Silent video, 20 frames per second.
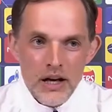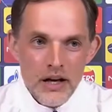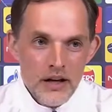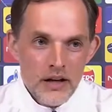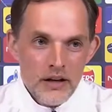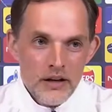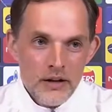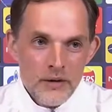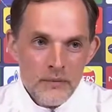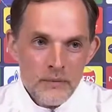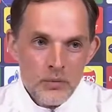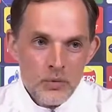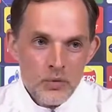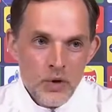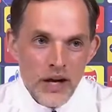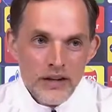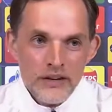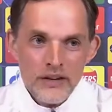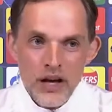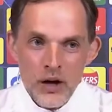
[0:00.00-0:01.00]

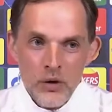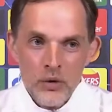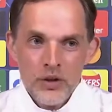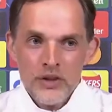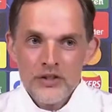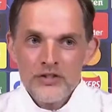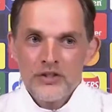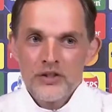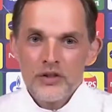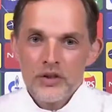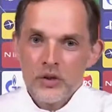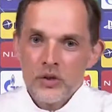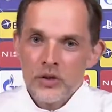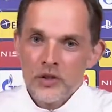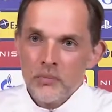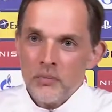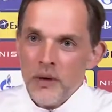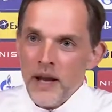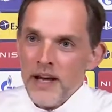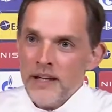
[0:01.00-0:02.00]
right now he's in a
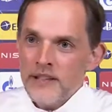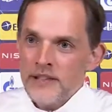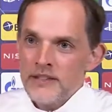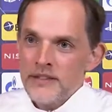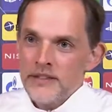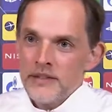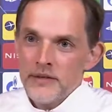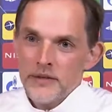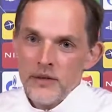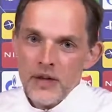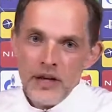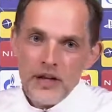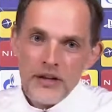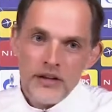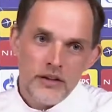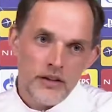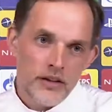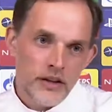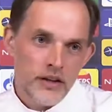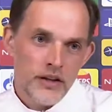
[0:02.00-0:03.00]
good place,
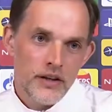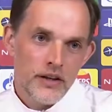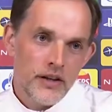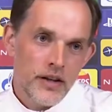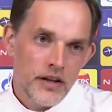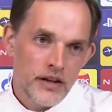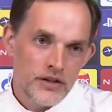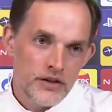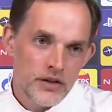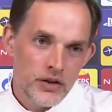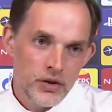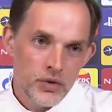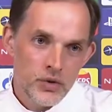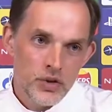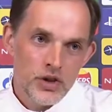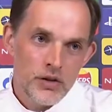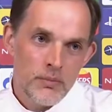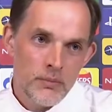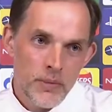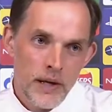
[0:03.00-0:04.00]
and he has a
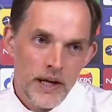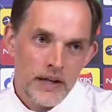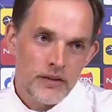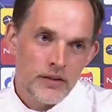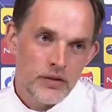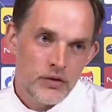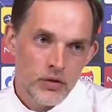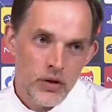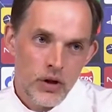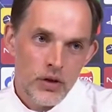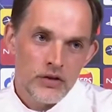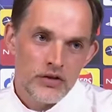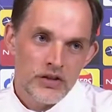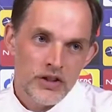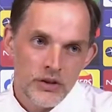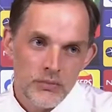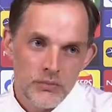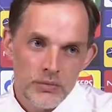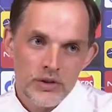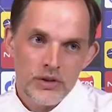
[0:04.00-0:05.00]
huge impact to our
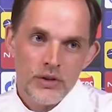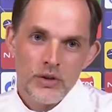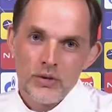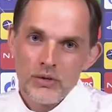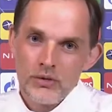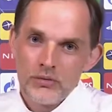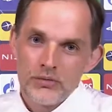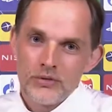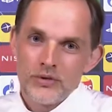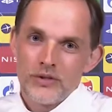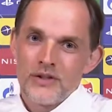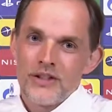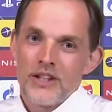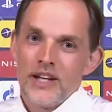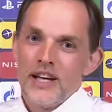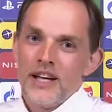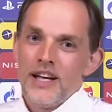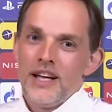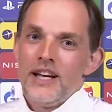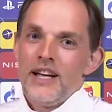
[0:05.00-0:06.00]
team, so
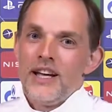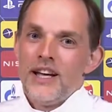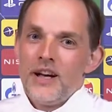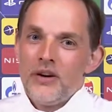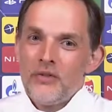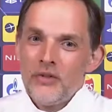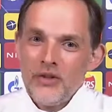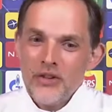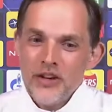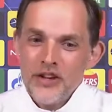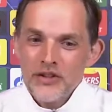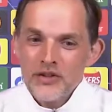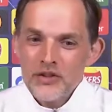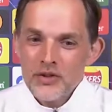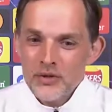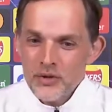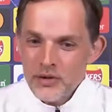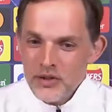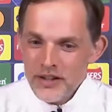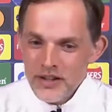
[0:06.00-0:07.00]
everything is
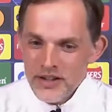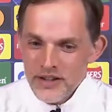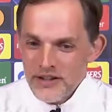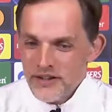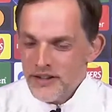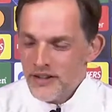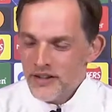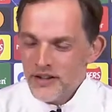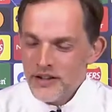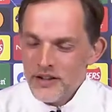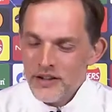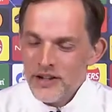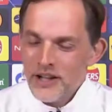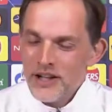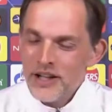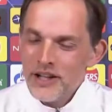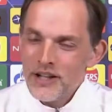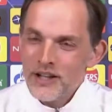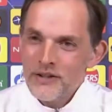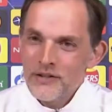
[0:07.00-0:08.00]
good, and
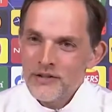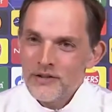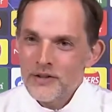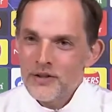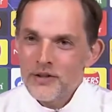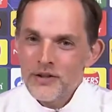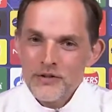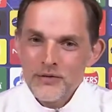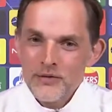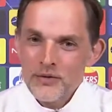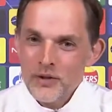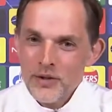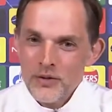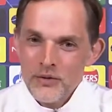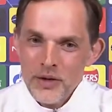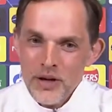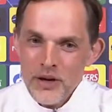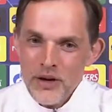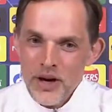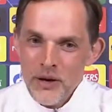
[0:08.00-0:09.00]

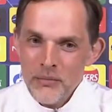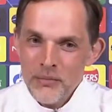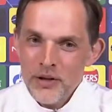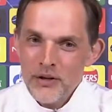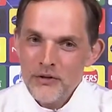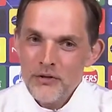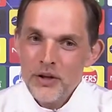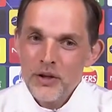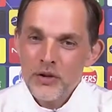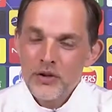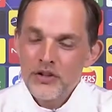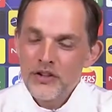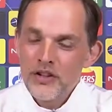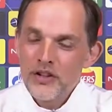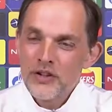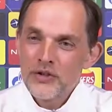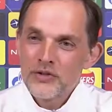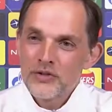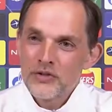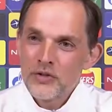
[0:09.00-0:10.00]
we are happy if he
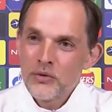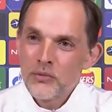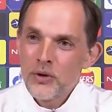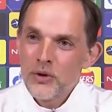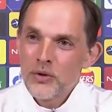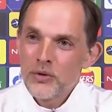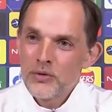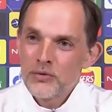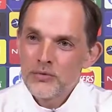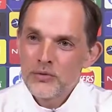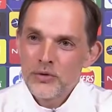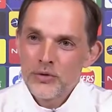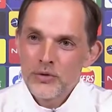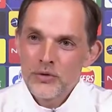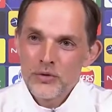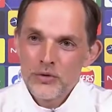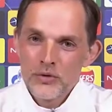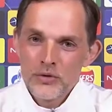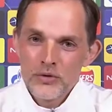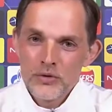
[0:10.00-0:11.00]
continues tomorrow
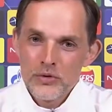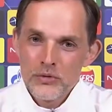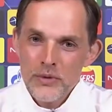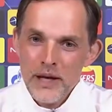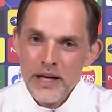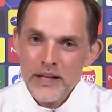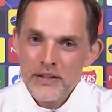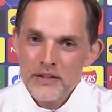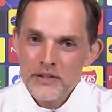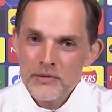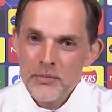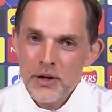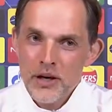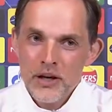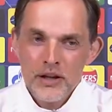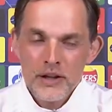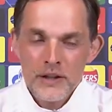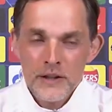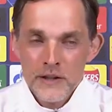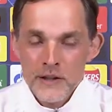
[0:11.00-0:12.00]
to make his
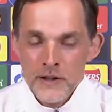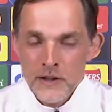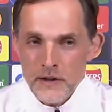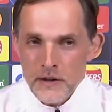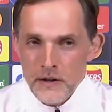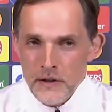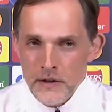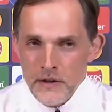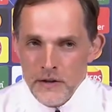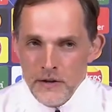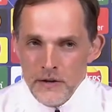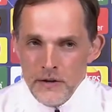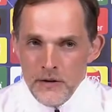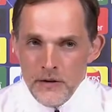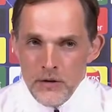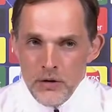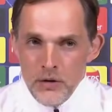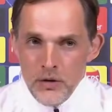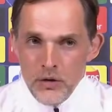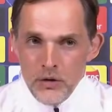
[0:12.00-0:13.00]
mark.
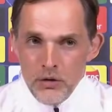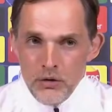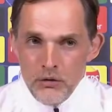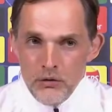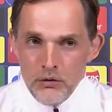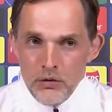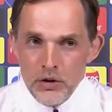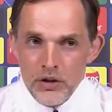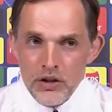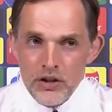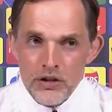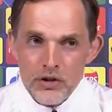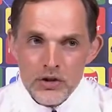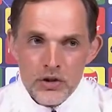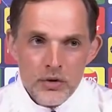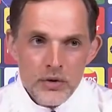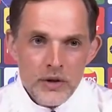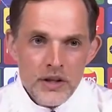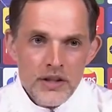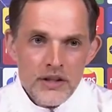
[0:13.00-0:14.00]
For the
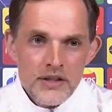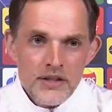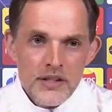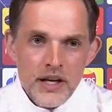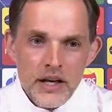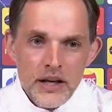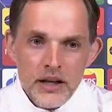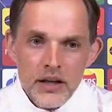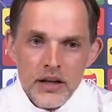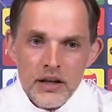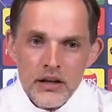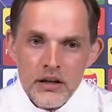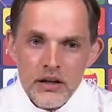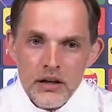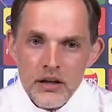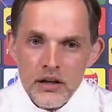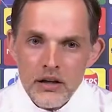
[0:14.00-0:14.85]
injuries, I can